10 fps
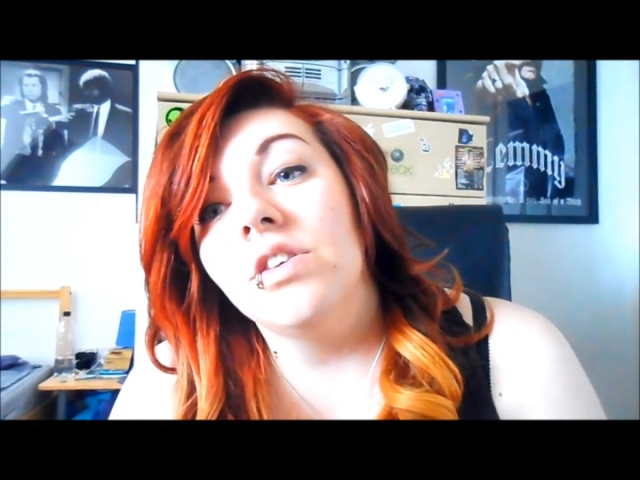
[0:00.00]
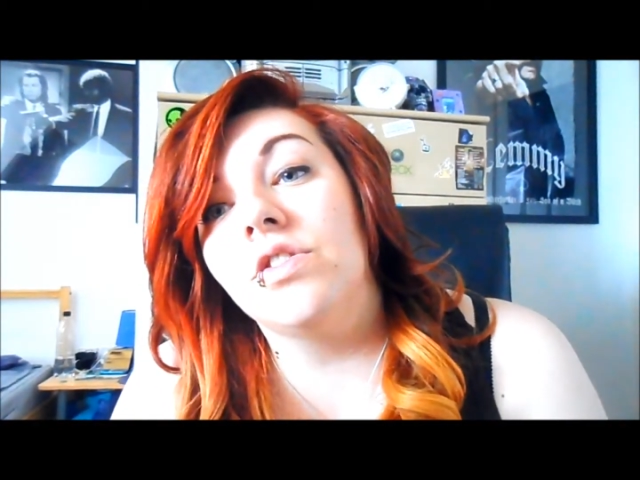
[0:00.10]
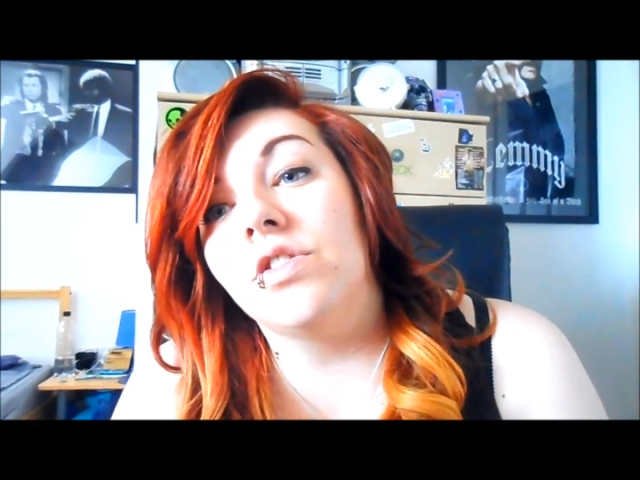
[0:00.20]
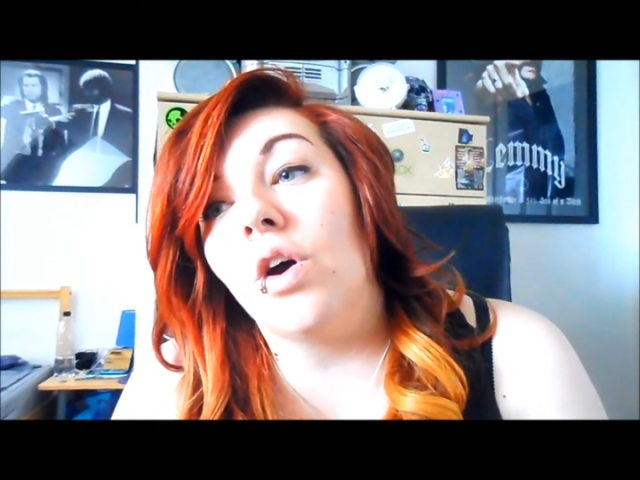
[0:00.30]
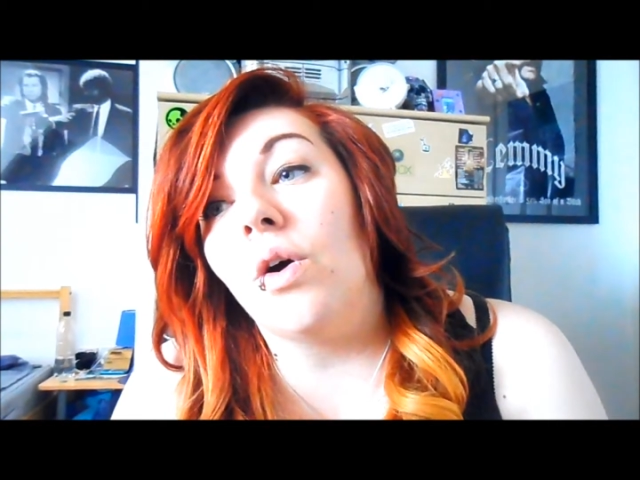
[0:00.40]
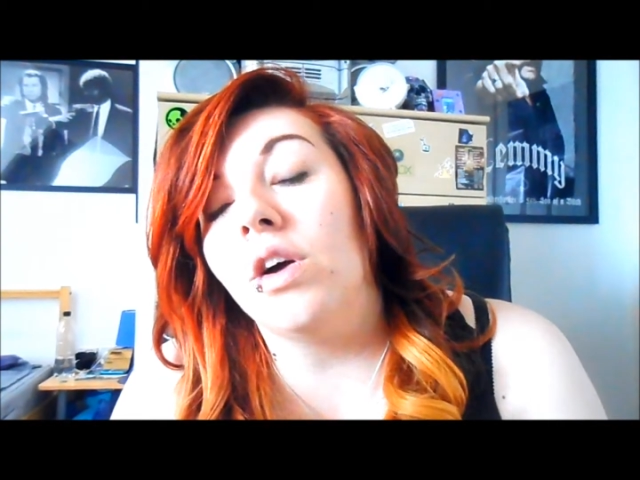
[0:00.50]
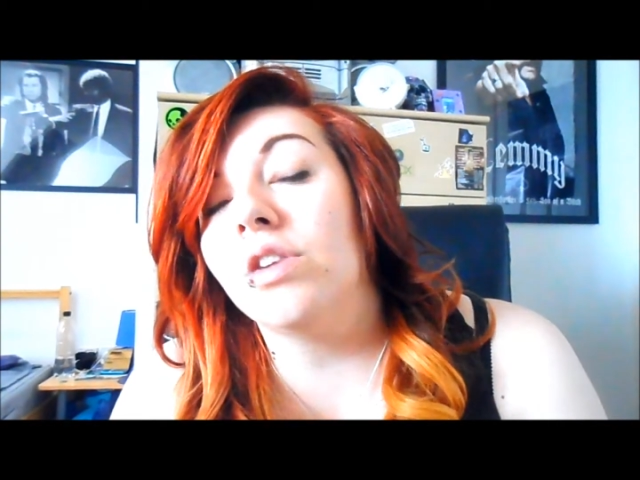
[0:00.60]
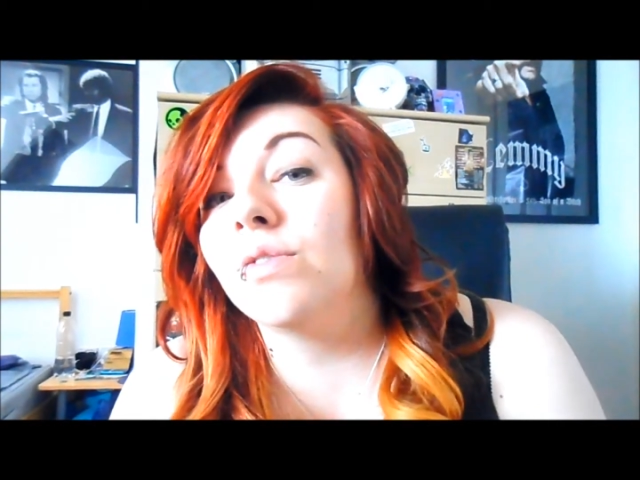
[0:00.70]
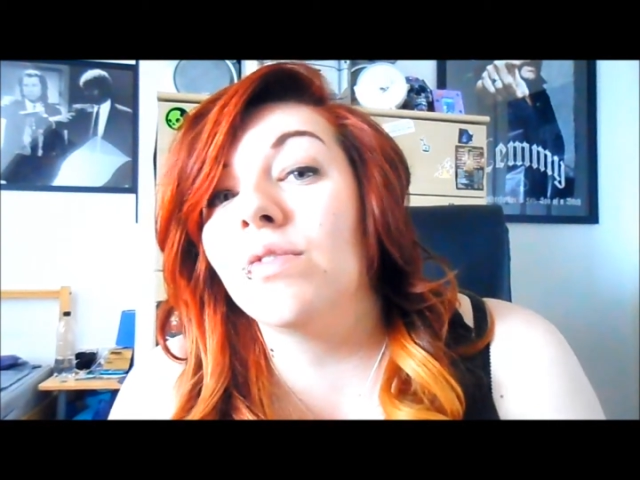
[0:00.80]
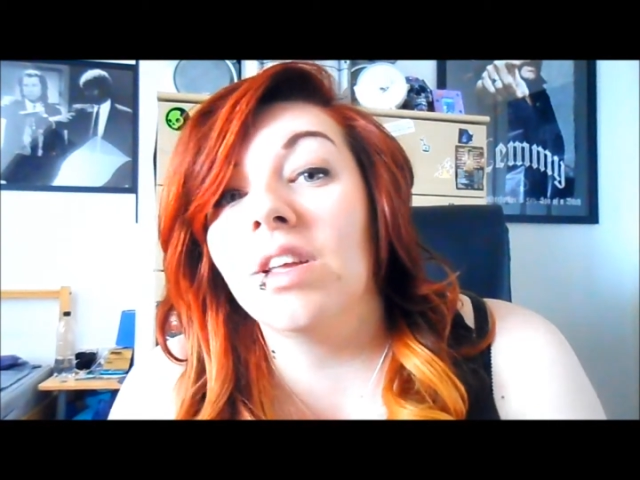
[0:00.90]
So I
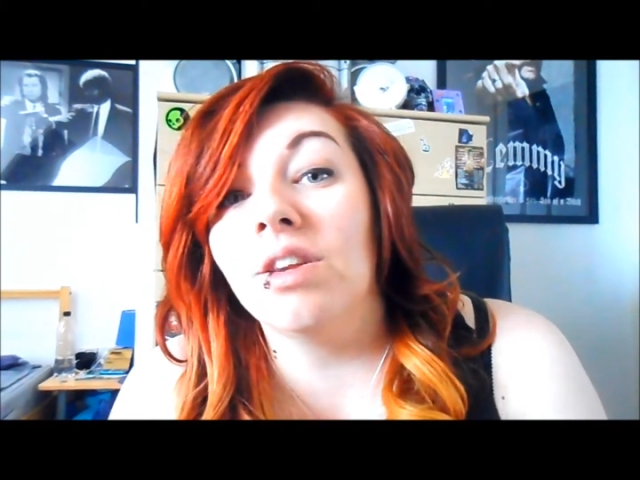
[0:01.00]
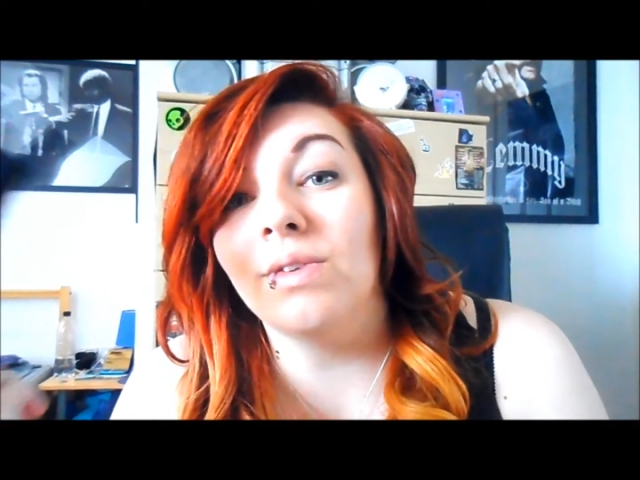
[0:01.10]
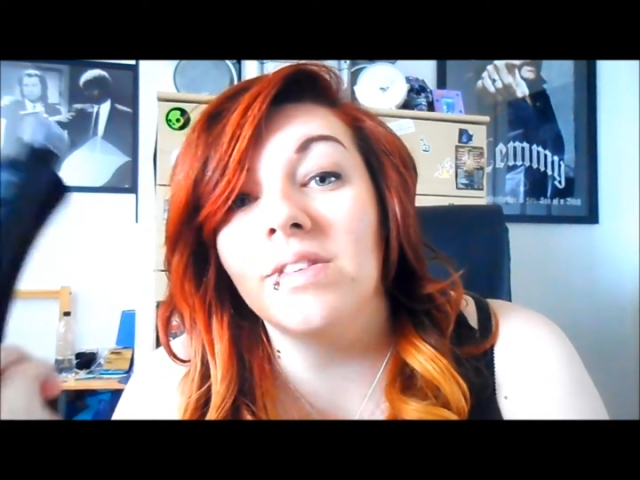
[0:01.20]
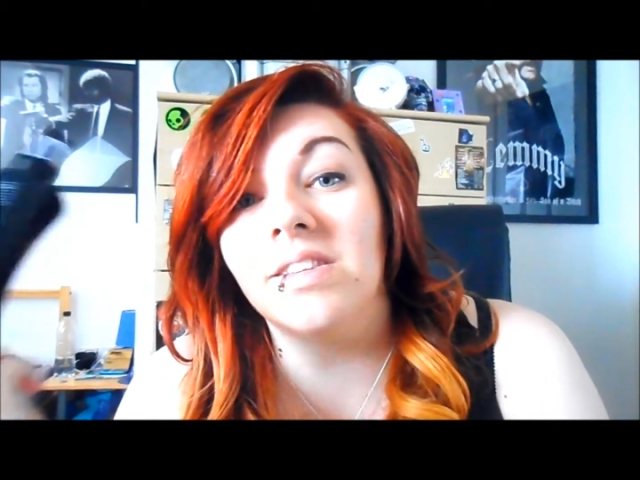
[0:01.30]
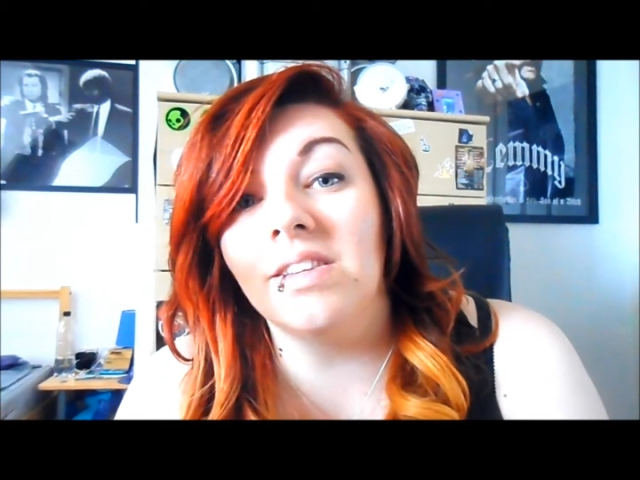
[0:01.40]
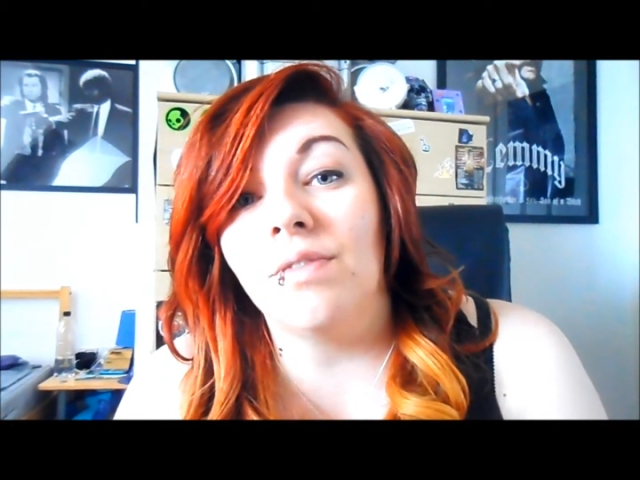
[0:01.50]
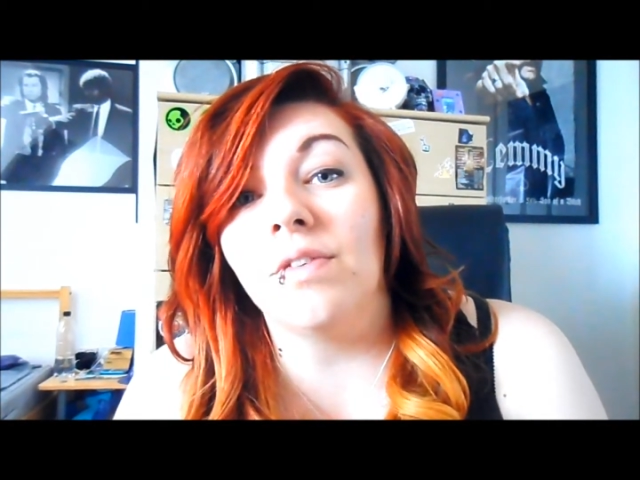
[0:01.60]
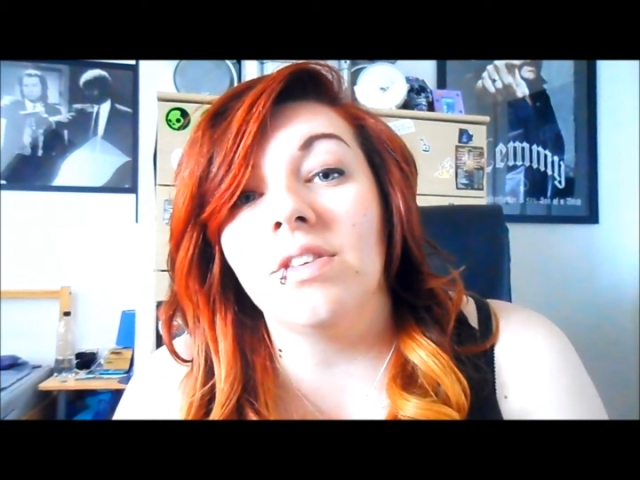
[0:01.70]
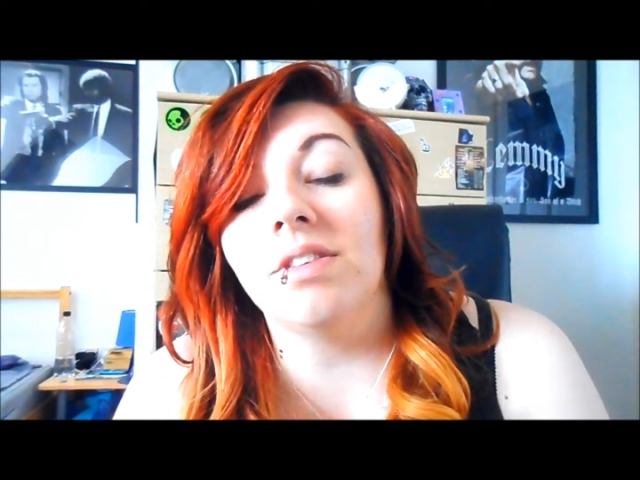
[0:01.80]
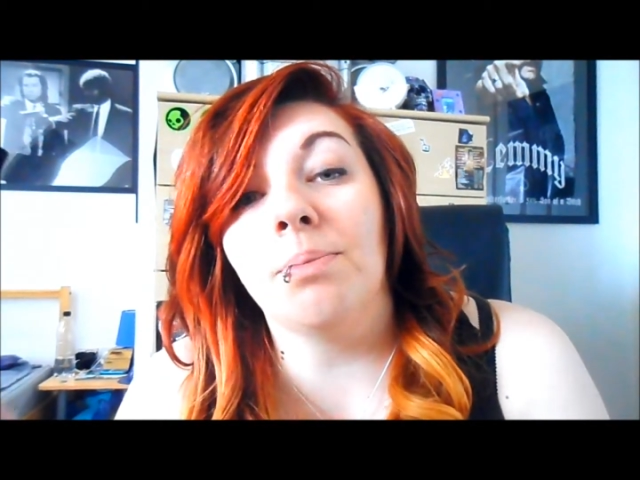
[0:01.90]
don't really notice the
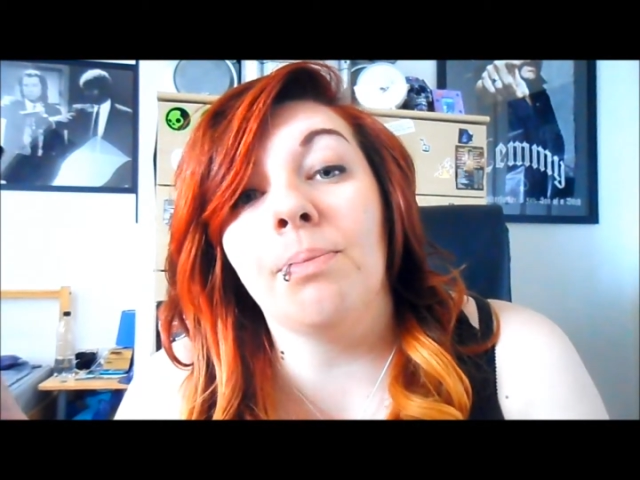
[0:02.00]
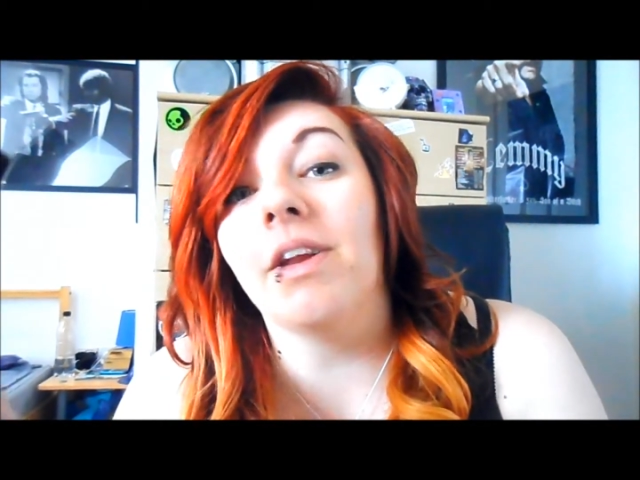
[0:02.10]
difference,